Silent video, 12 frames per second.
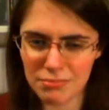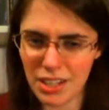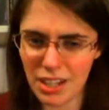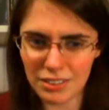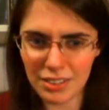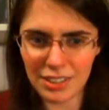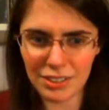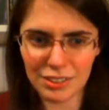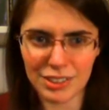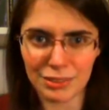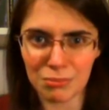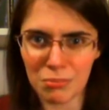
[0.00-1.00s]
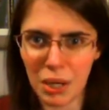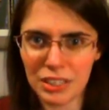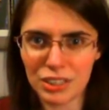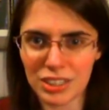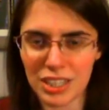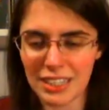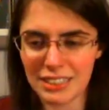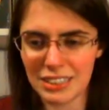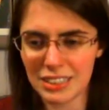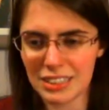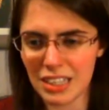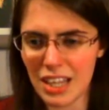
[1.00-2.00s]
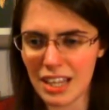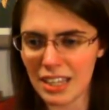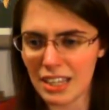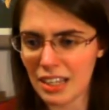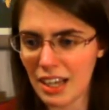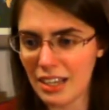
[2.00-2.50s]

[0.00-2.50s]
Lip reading: Not that there's much I dislike.